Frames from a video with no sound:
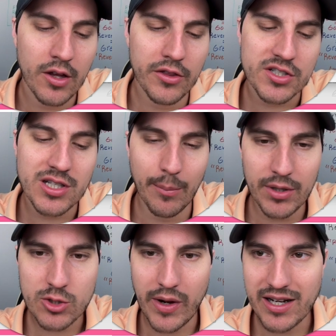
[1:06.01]
The
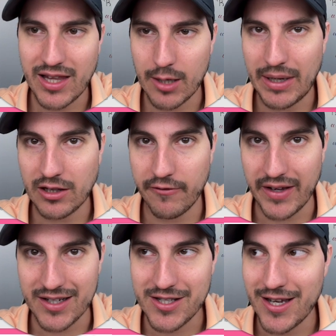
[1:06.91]
simplest way to think about the
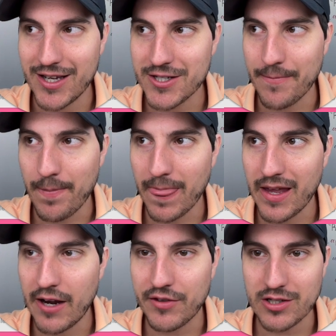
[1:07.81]
VIX is
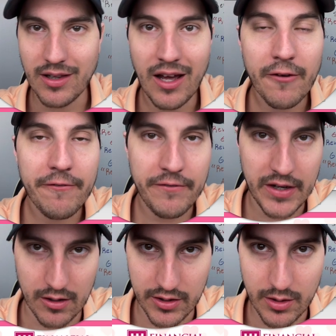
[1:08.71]
if there's a lot of
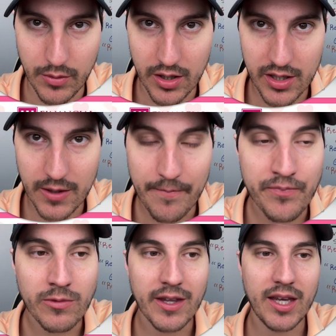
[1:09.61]
fear in the market
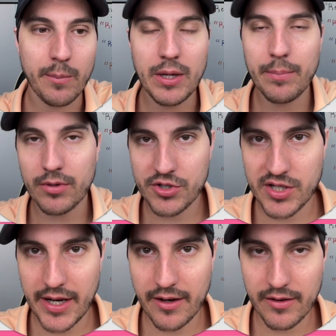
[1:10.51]
and people are
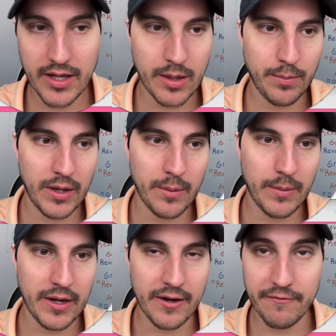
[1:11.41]
scared, and
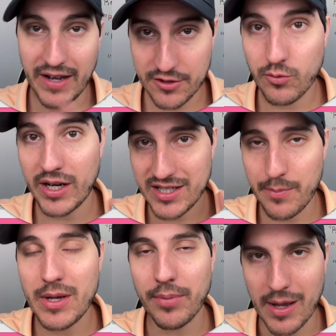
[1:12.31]
invest, when I say
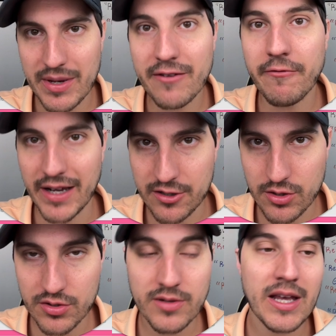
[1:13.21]
people, I mean
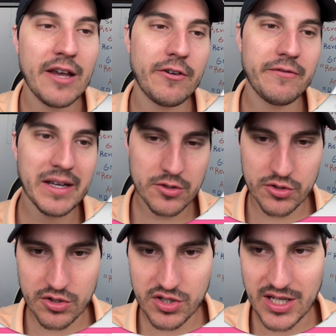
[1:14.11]
investors. If investors
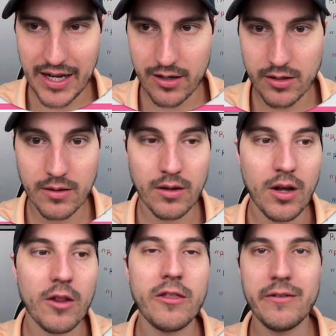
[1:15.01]
are scared,
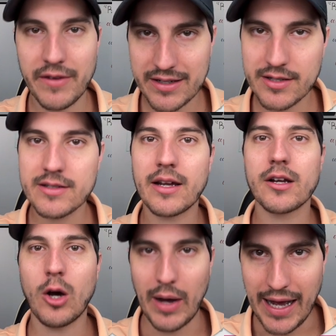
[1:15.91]
the VIX is going to
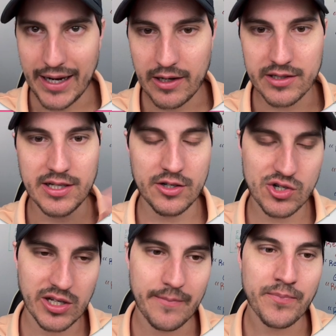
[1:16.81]
go high,
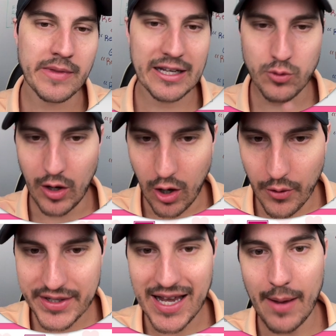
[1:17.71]
essentially. That's what
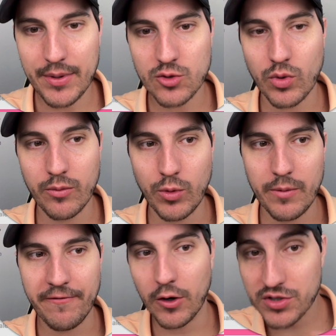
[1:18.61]
always happens. When
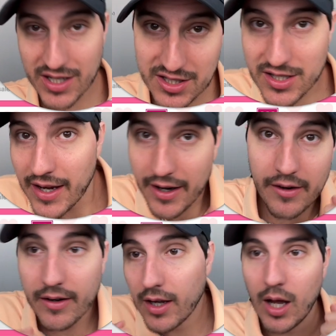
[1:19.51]
folks get
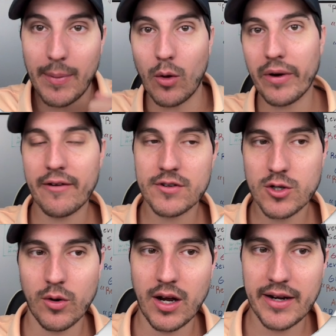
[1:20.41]
scared about whatever's
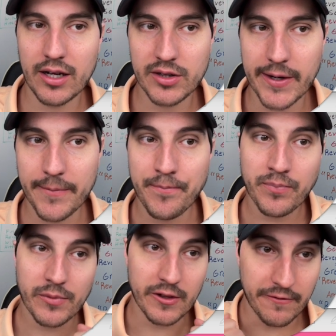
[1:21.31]
going on out there,
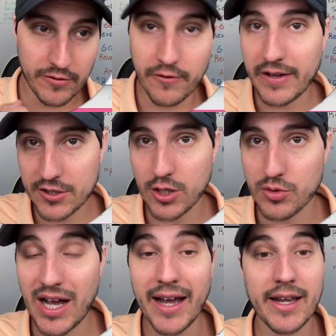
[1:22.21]
the VIX goes
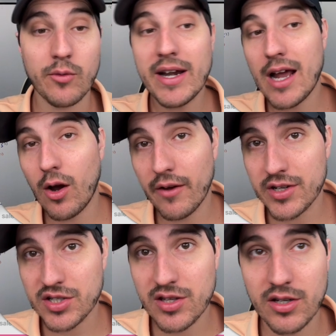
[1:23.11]
high. And right now,
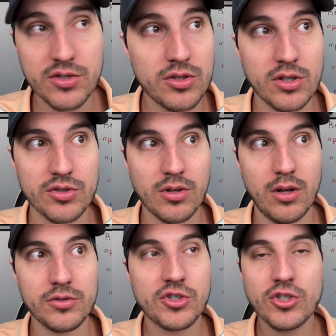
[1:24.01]
obviously, there's
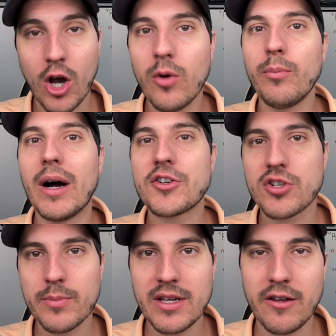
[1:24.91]
so much to
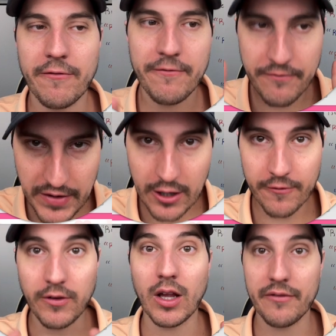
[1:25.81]
be
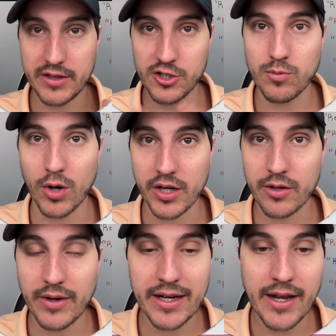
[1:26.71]
fearful of in this market
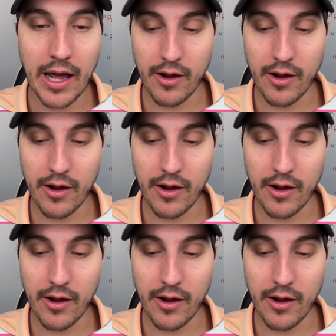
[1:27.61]
right now.